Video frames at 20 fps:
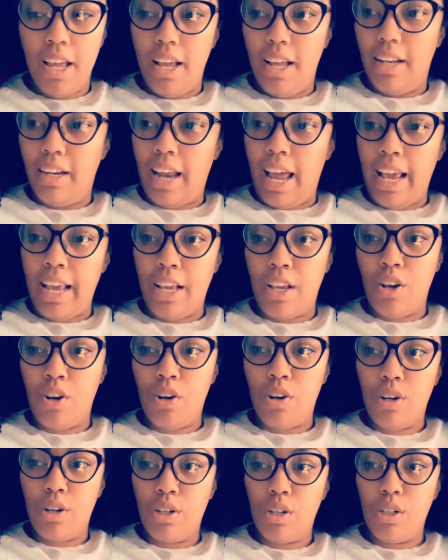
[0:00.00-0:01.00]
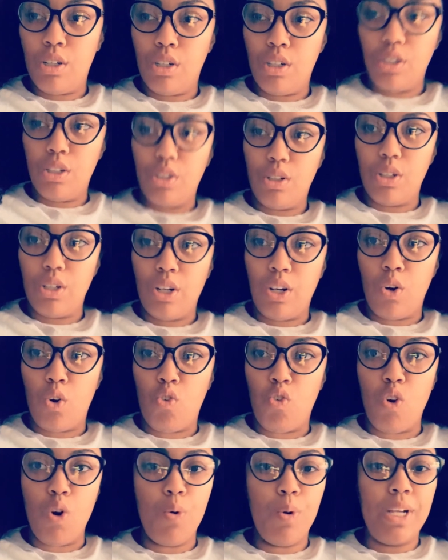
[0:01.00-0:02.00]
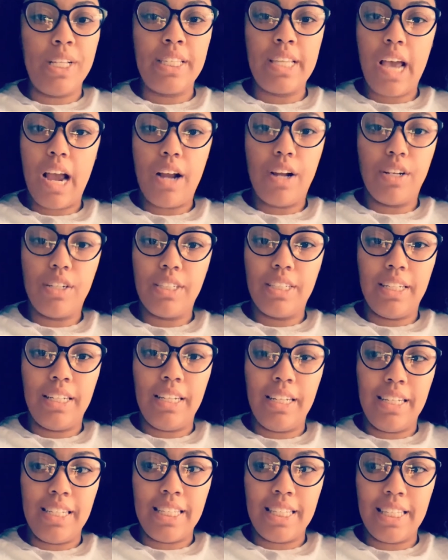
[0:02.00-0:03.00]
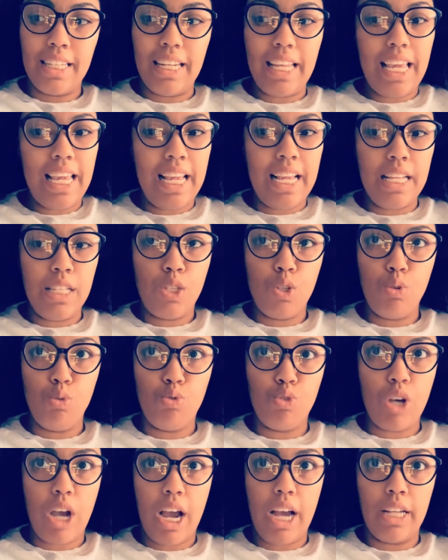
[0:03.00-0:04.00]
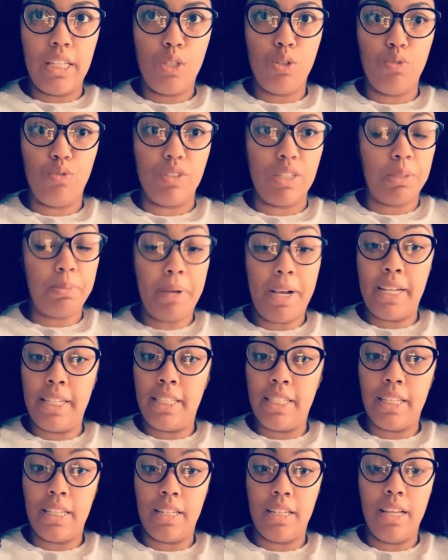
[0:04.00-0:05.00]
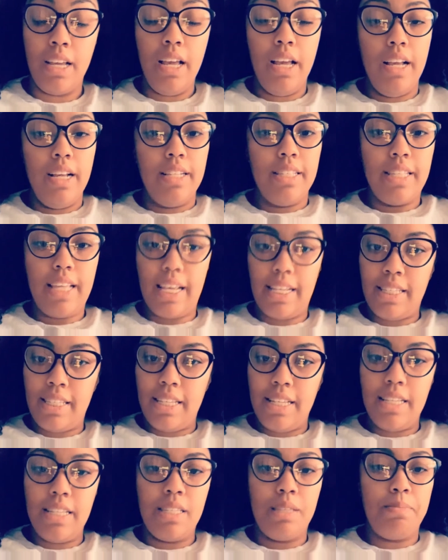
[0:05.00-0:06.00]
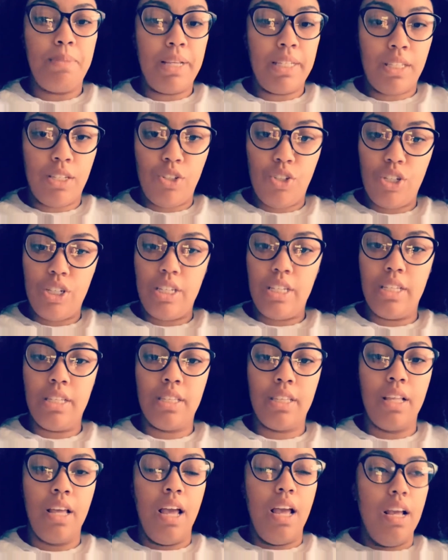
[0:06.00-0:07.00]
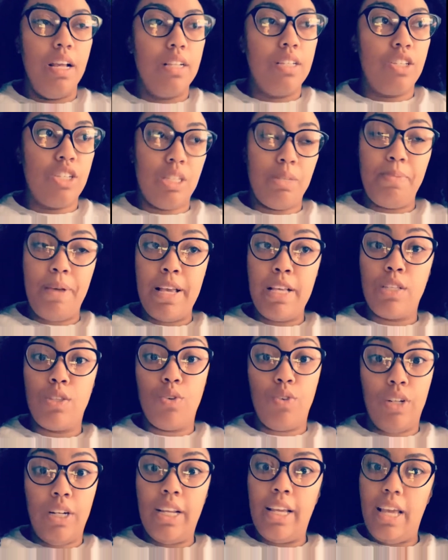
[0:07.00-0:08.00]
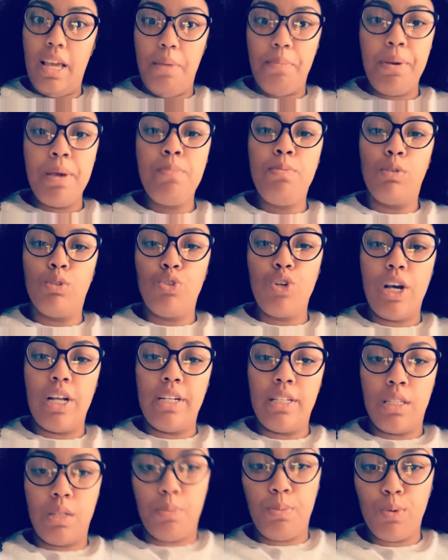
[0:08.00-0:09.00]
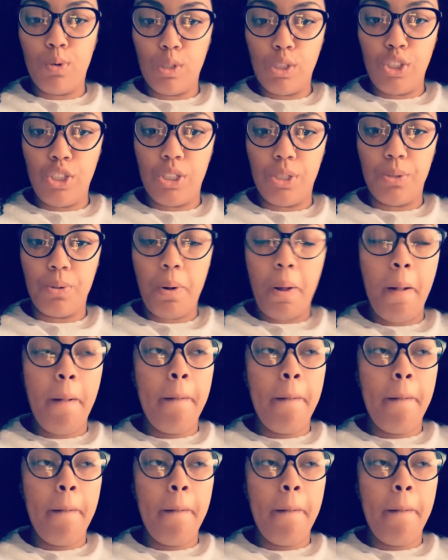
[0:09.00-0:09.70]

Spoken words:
Like, you're growing tirelessly to try to respond to texts, messages, just based on, again, people trying to support you.